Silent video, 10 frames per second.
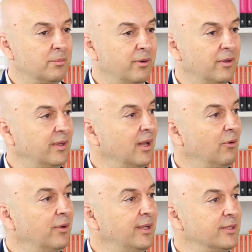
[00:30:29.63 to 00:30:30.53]
period in
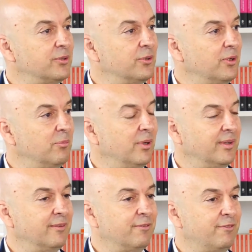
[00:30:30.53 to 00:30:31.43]
our history
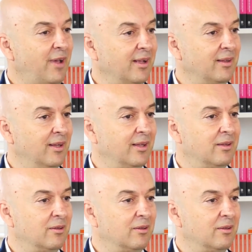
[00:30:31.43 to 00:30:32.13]
but the fact that